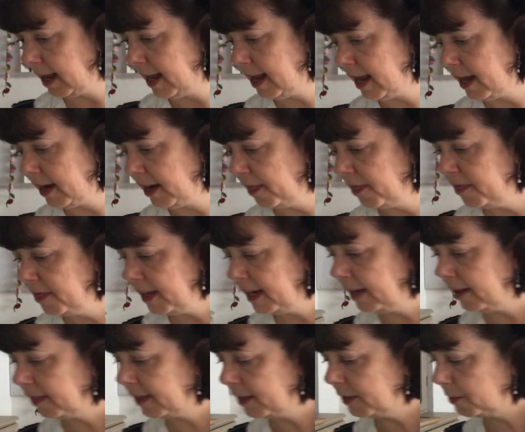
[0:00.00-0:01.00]
And I
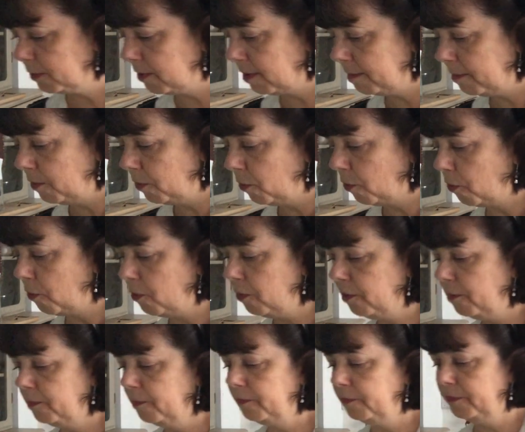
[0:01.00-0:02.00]
think there's one more,
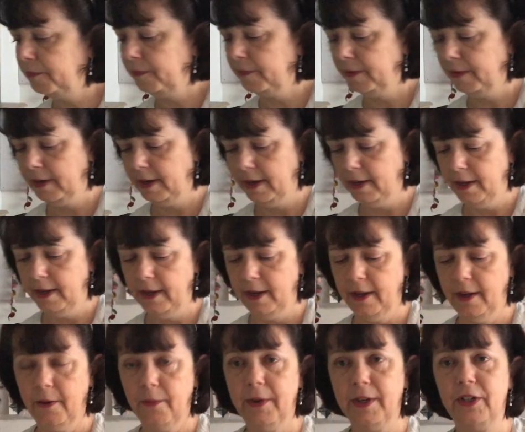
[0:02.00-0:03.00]

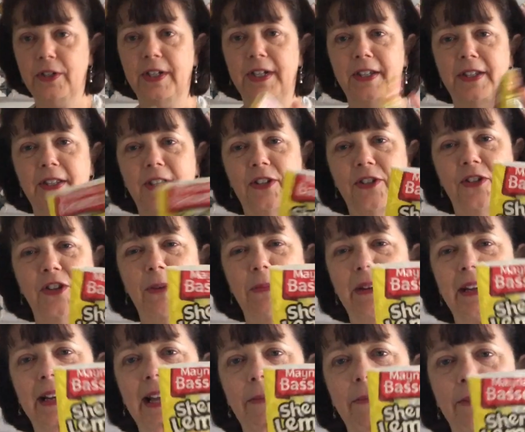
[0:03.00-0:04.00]
which is the
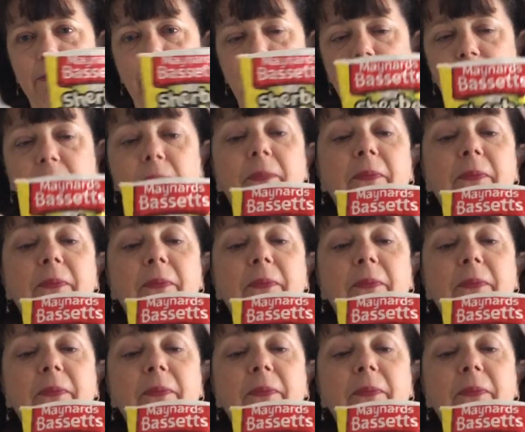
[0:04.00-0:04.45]
sherbet lemon one.